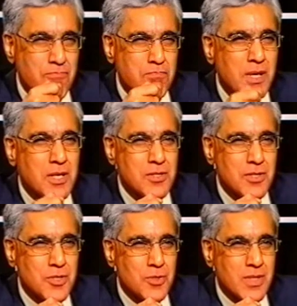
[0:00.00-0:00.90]
have
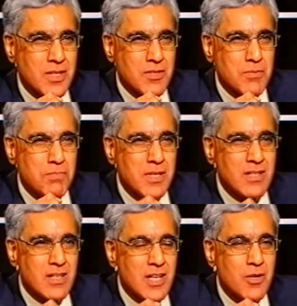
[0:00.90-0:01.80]
picked on you and
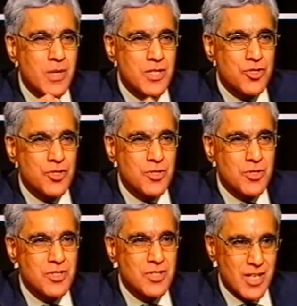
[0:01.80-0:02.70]
repeatedly
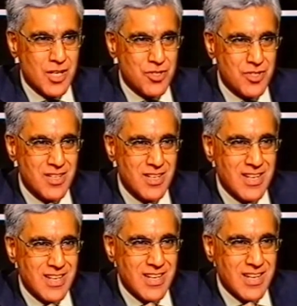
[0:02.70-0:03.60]
questioned your selection.
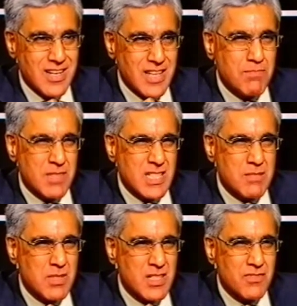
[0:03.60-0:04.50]
And that
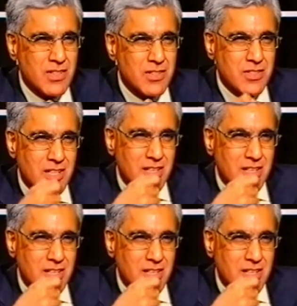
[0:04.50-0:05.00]
must have been difficult